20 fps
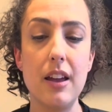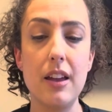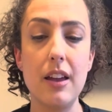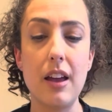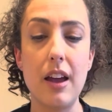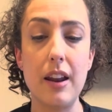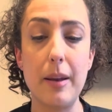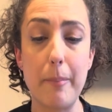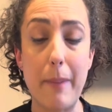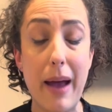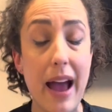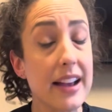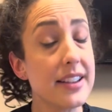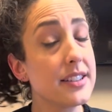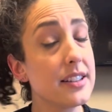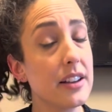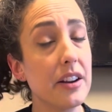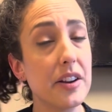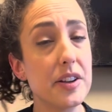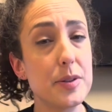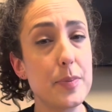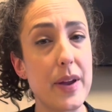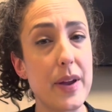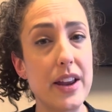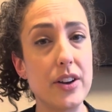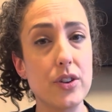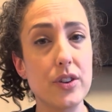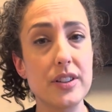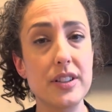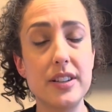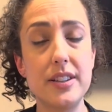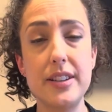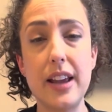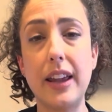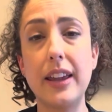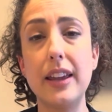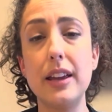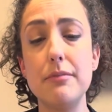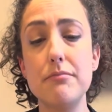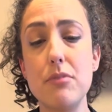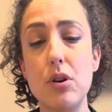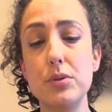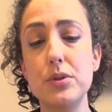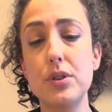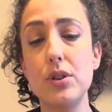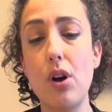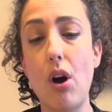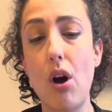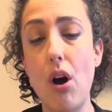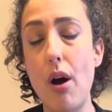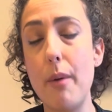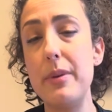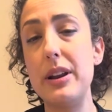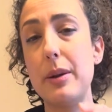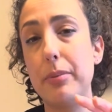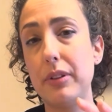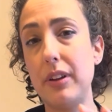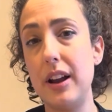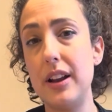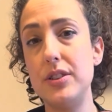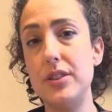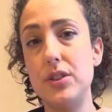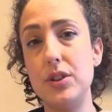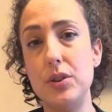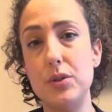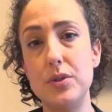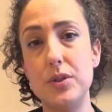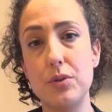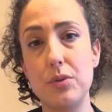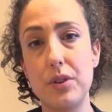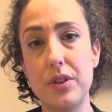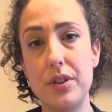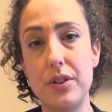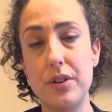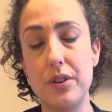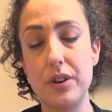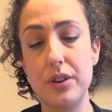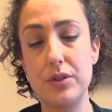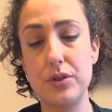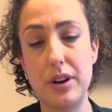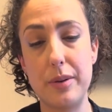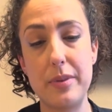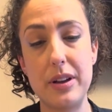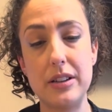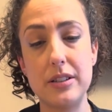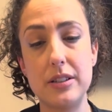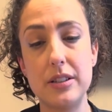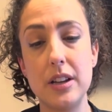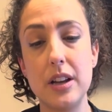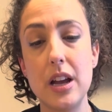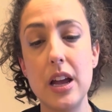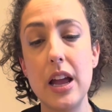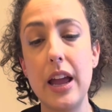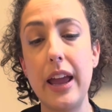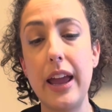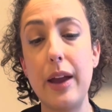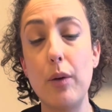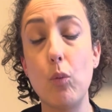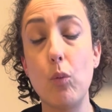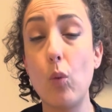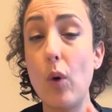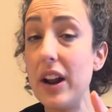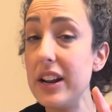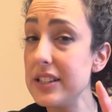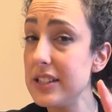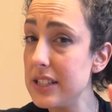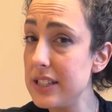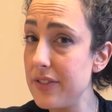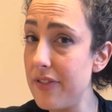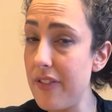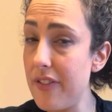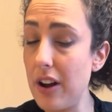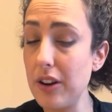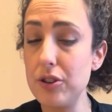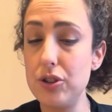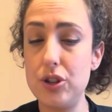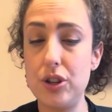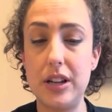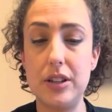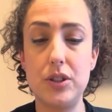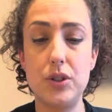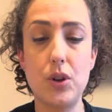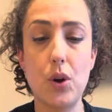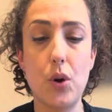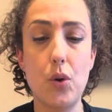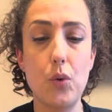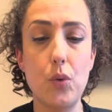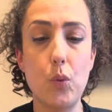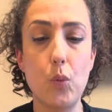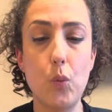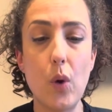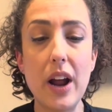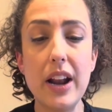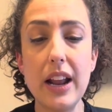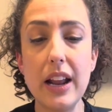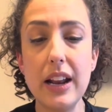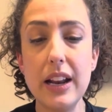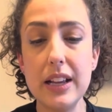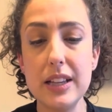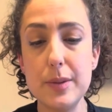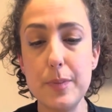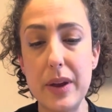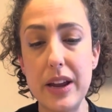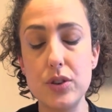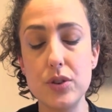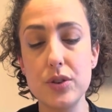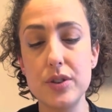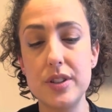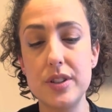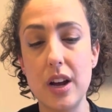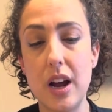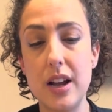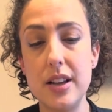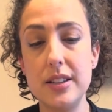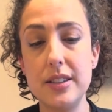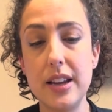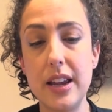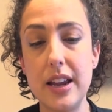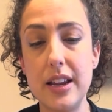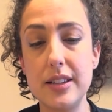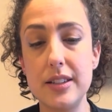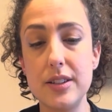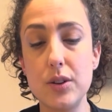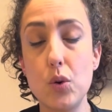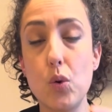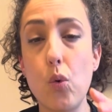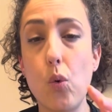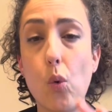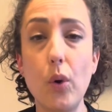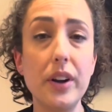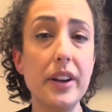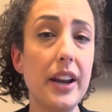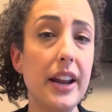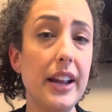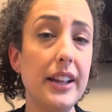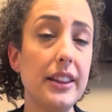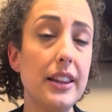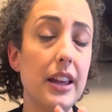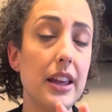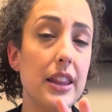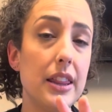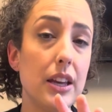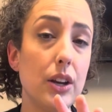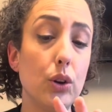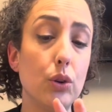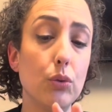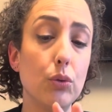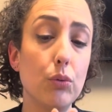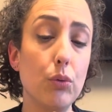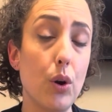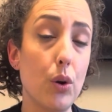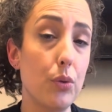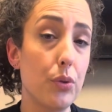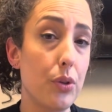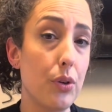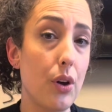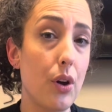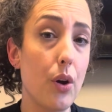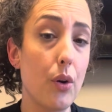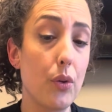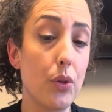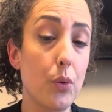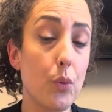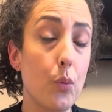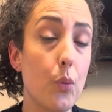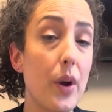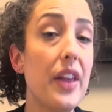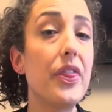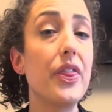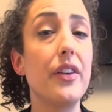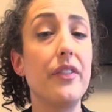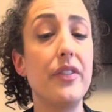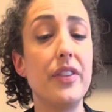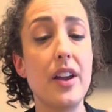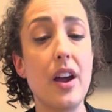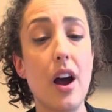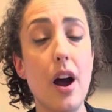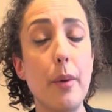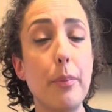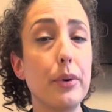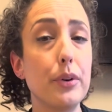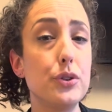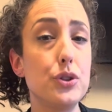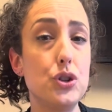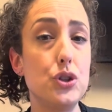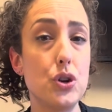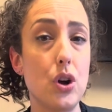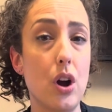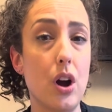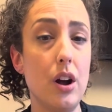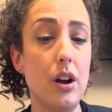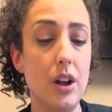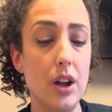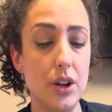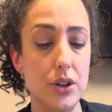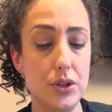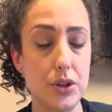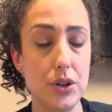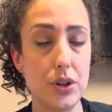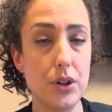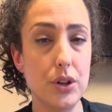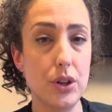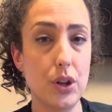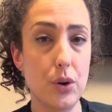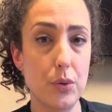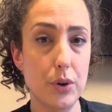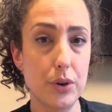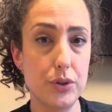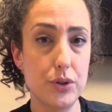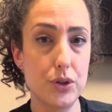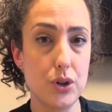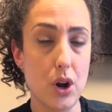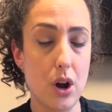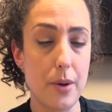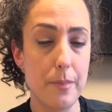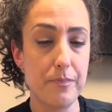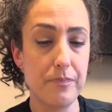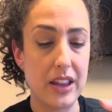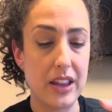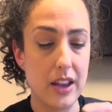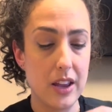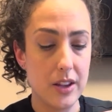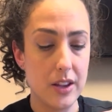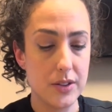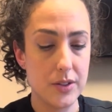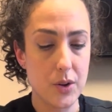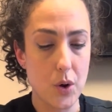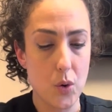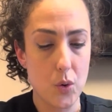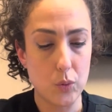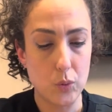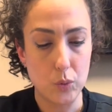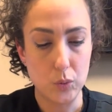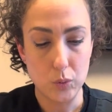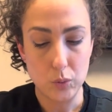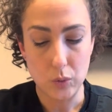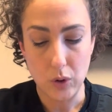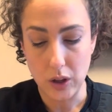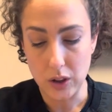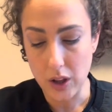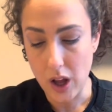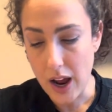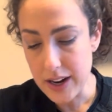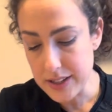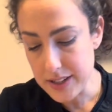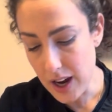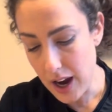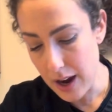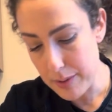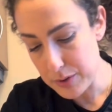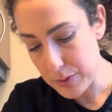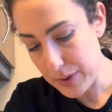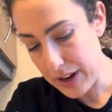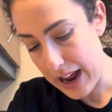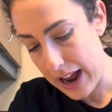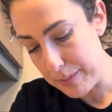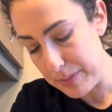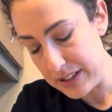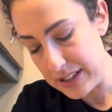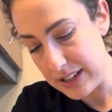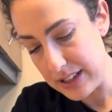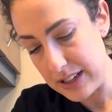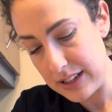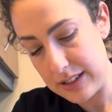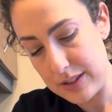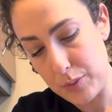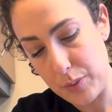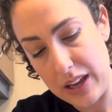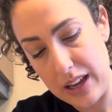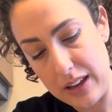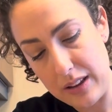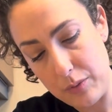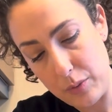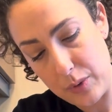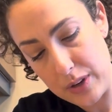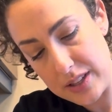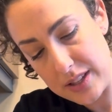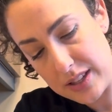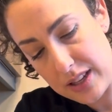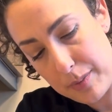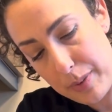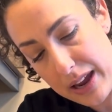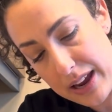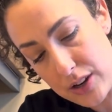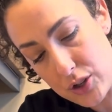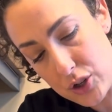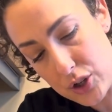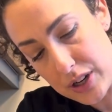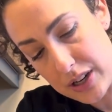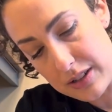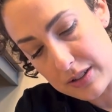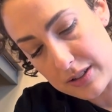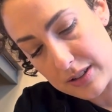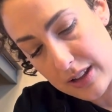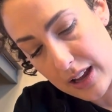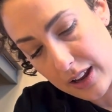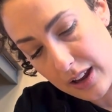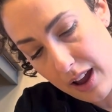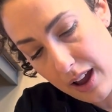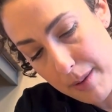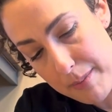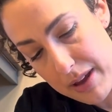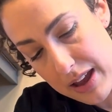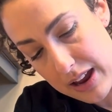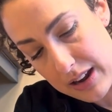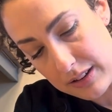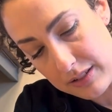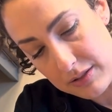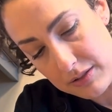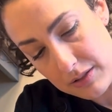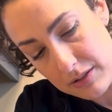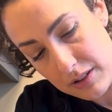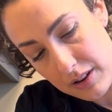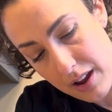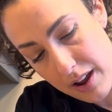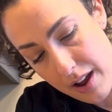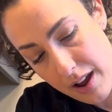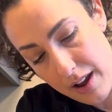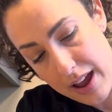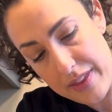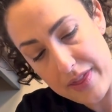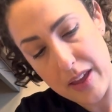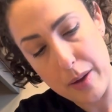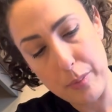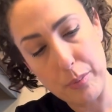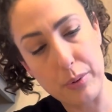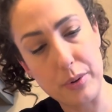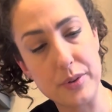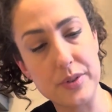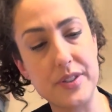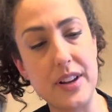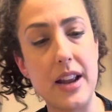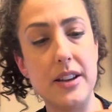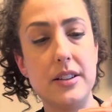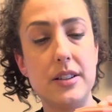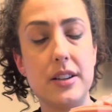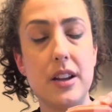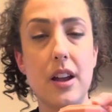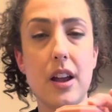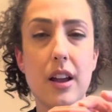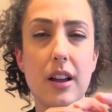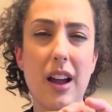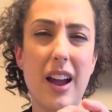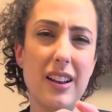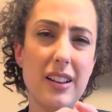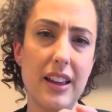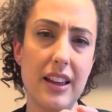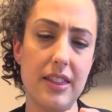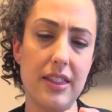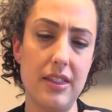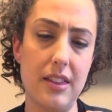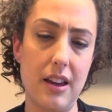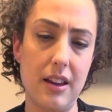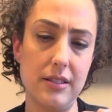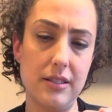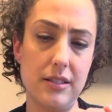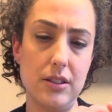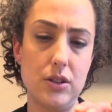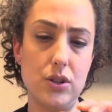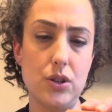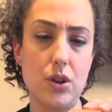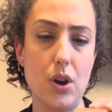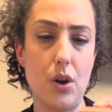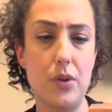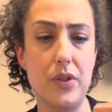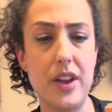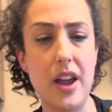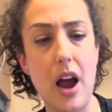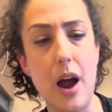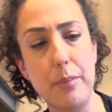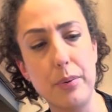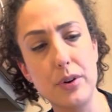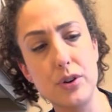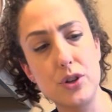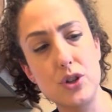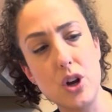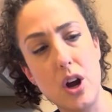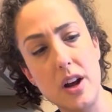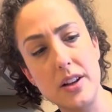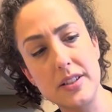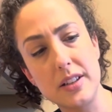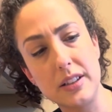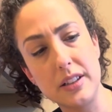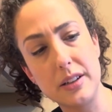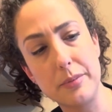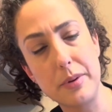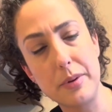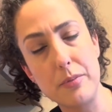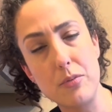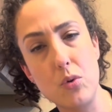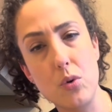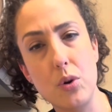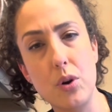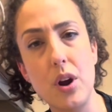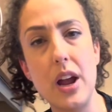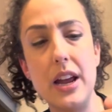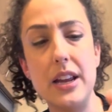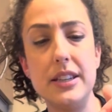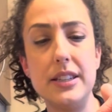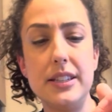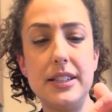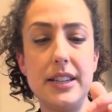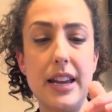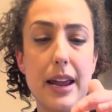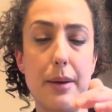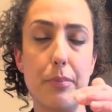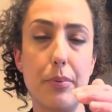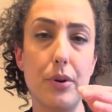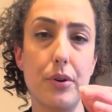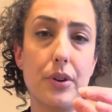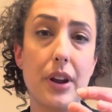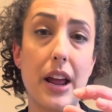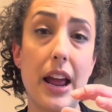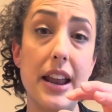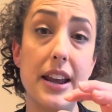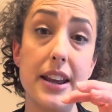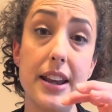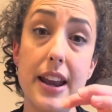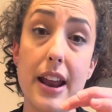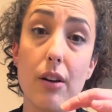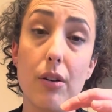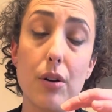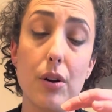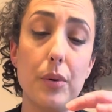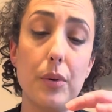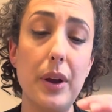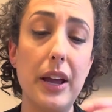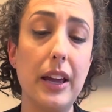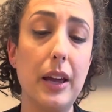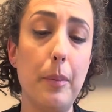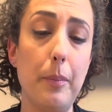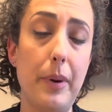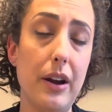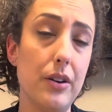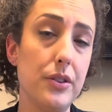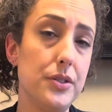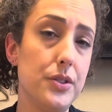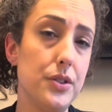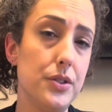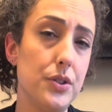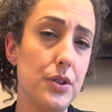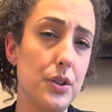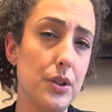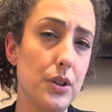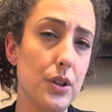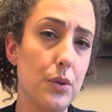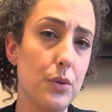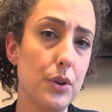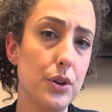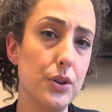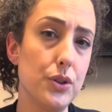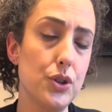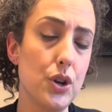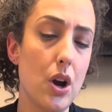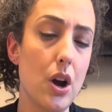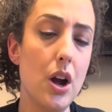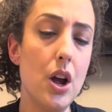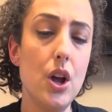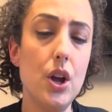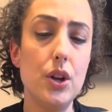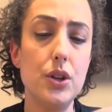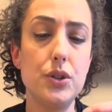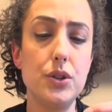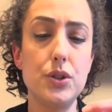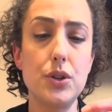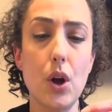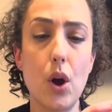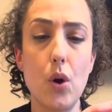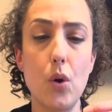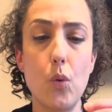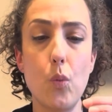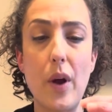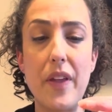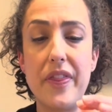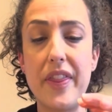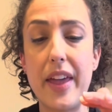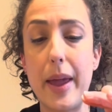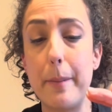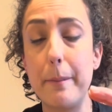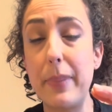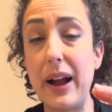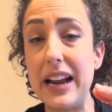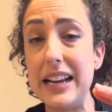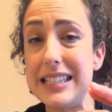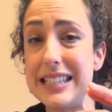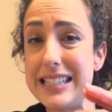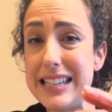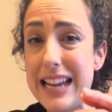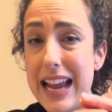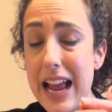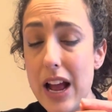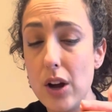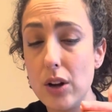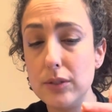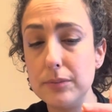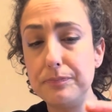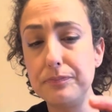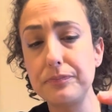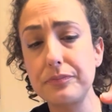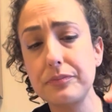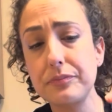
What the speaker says: And a maxillary expander is the second most common appliance used in orthodontic treatment. And what is its function? So what an expander does is coordinate the growth or the width of the upper jaw to the lower jaw. So a lot of times what happens is we see patients that come in and they present kind of like this. So the upper jaw is a little bit more tapered and narrow in comparison to the lower jaw. So when they bite down,